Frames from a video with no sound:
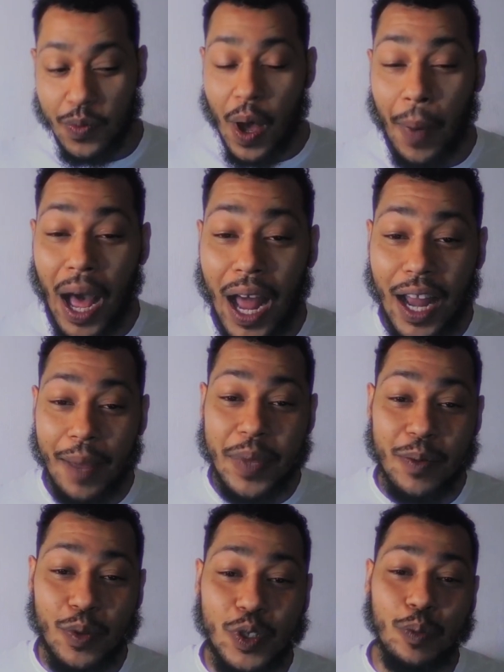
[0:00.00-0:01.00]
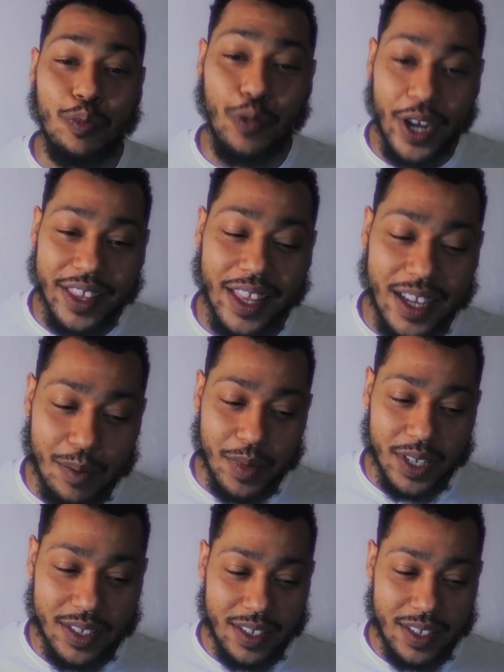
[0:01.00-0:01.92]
but I like people to break their limits.